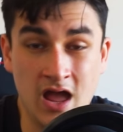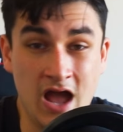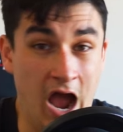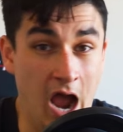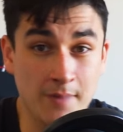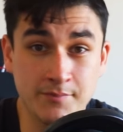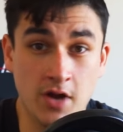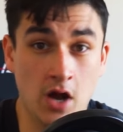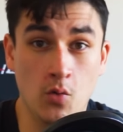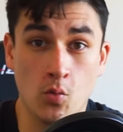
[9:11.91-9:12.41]

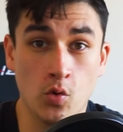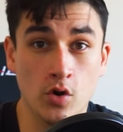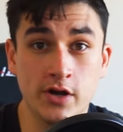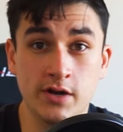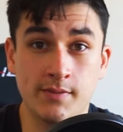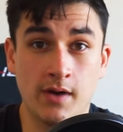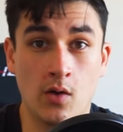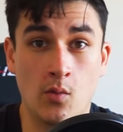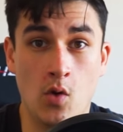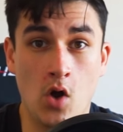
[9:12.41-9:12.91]
I'm not worried
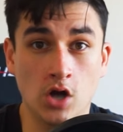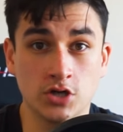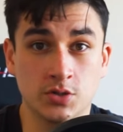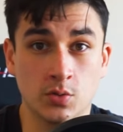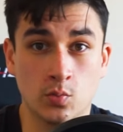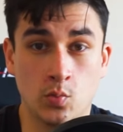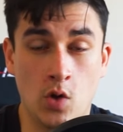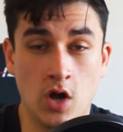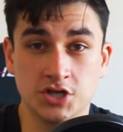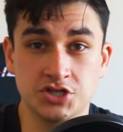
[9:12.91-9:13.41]

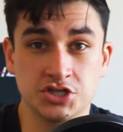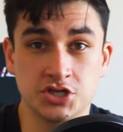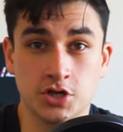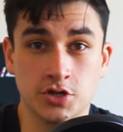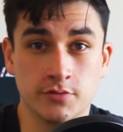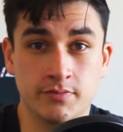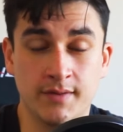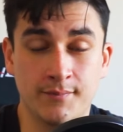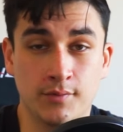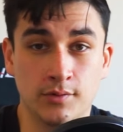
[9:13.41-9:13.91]
about watching
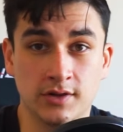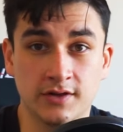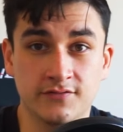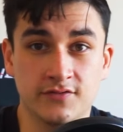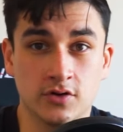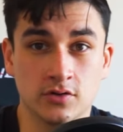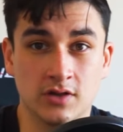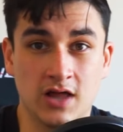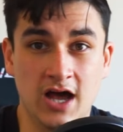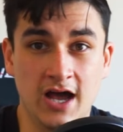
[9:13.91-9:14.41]
other people live
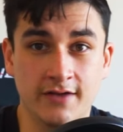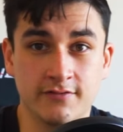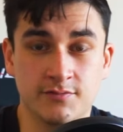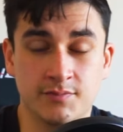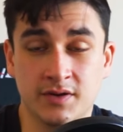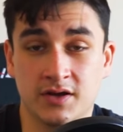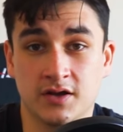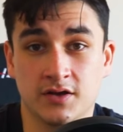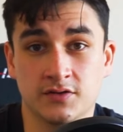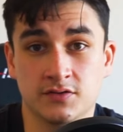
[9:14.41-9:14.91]
their lives
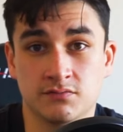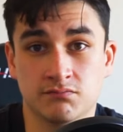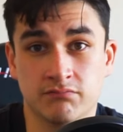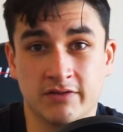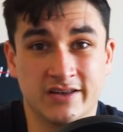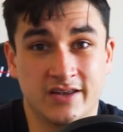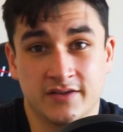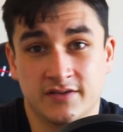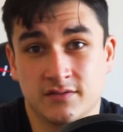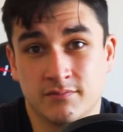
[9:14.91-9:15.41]
because
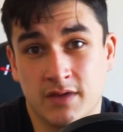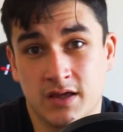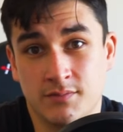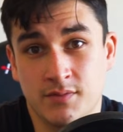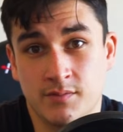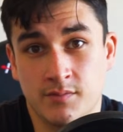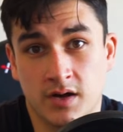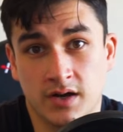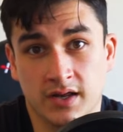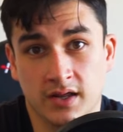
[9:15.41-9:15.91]
it doesn't make
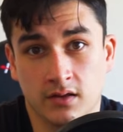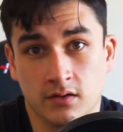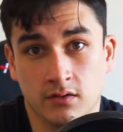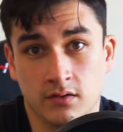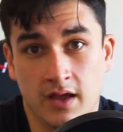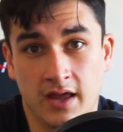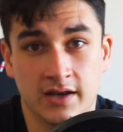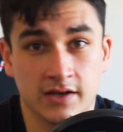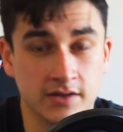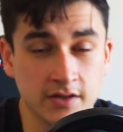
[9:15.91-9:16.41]
me money
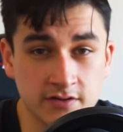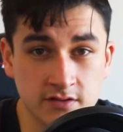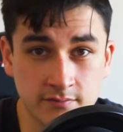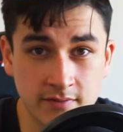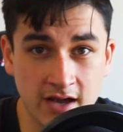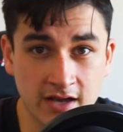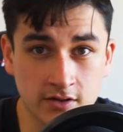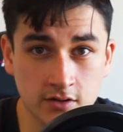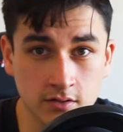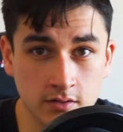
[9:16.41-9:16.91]
and it doesn't
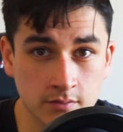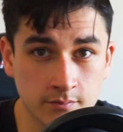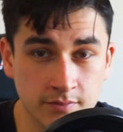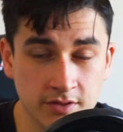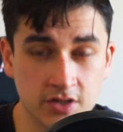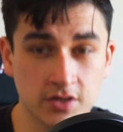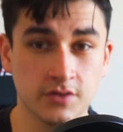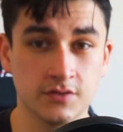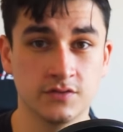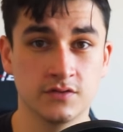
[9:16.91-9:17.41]
matter.
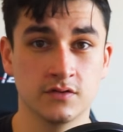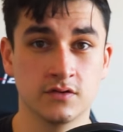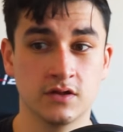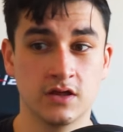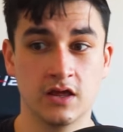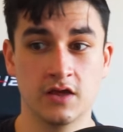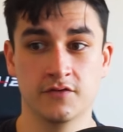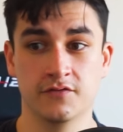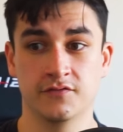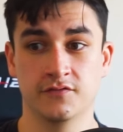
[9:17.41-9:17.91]
Because
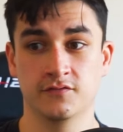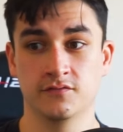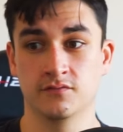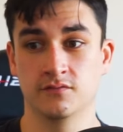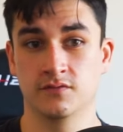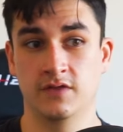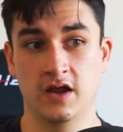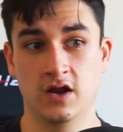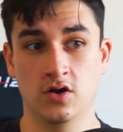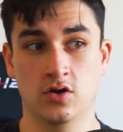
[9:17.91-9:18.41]
if
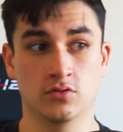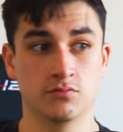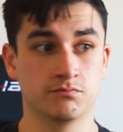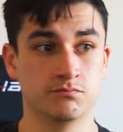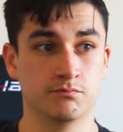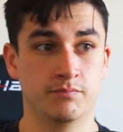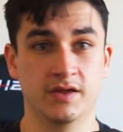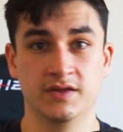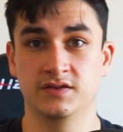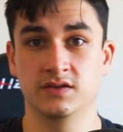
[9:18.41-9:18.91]
they're
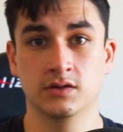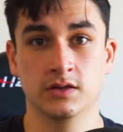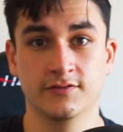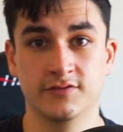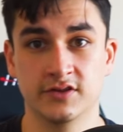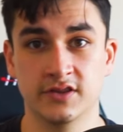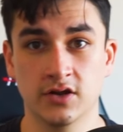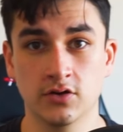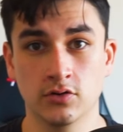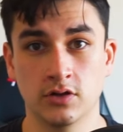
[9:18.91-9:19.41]
busy
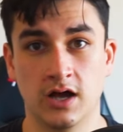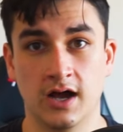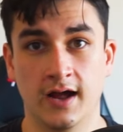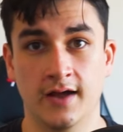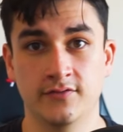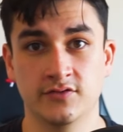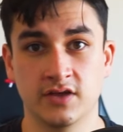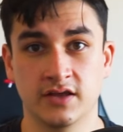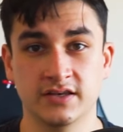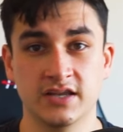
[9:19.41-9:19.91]
living their
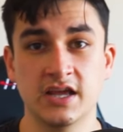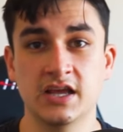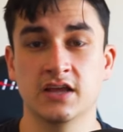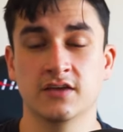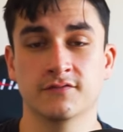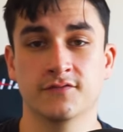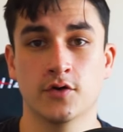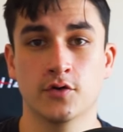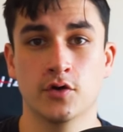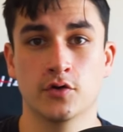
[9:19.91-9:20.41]
lives and
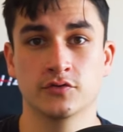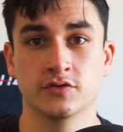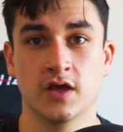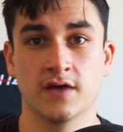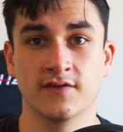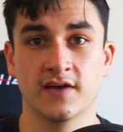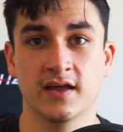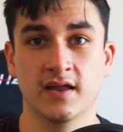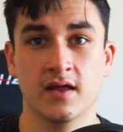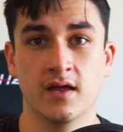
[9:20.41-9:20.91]
taking photos
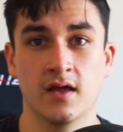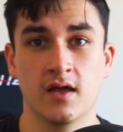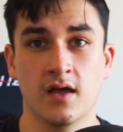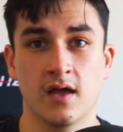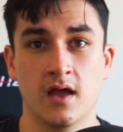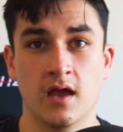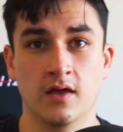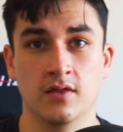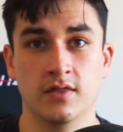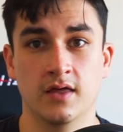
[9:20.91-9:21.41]
of it,
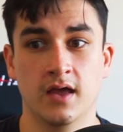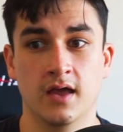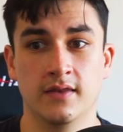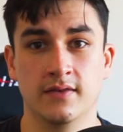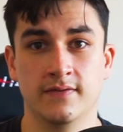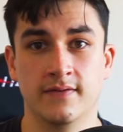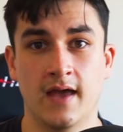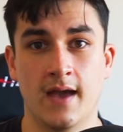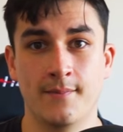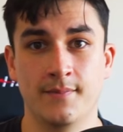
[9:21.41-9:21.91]

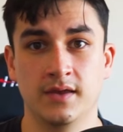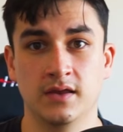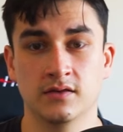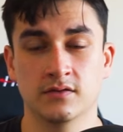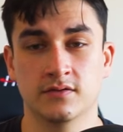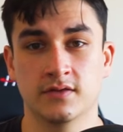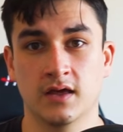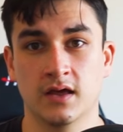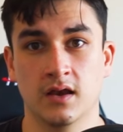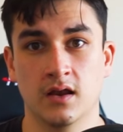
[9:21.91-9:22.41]
then that
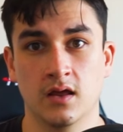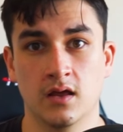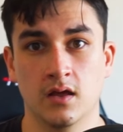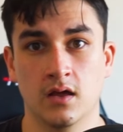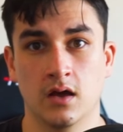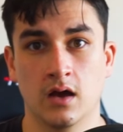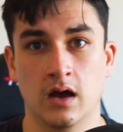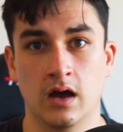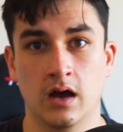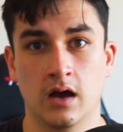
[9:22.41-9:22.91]
means that
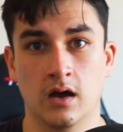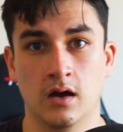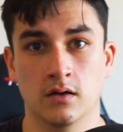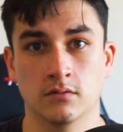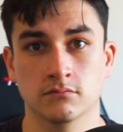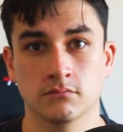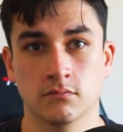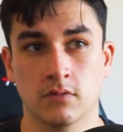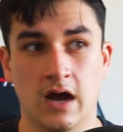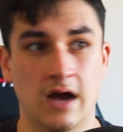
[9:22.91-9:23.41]

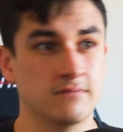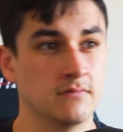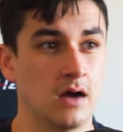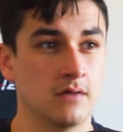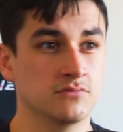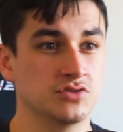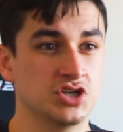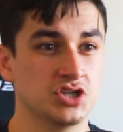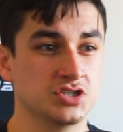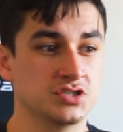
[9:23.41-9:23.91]

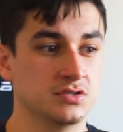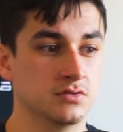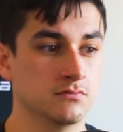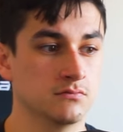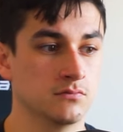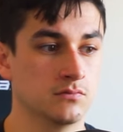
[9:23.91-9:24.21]
I'm just,